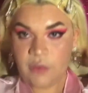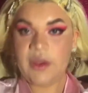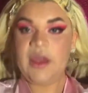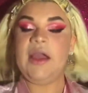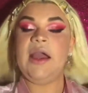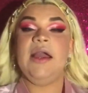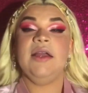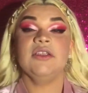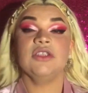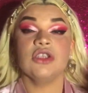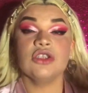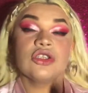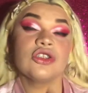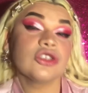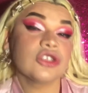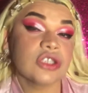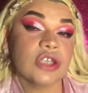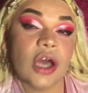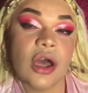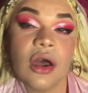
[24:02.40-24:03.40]
guys,
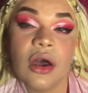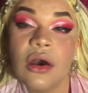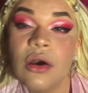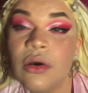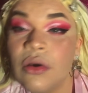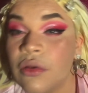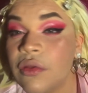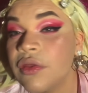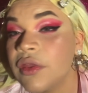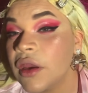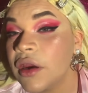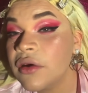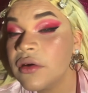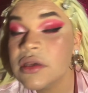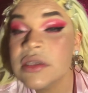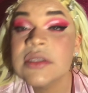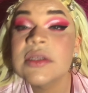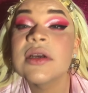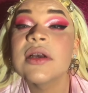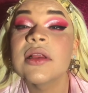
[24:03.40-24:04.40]
so
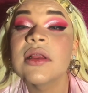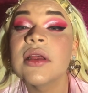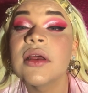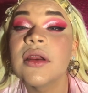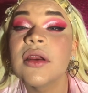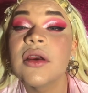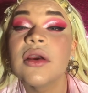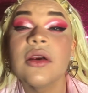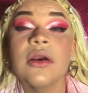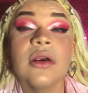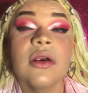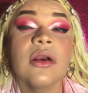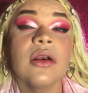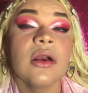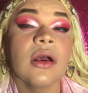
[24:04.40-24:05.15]
there's the glitter.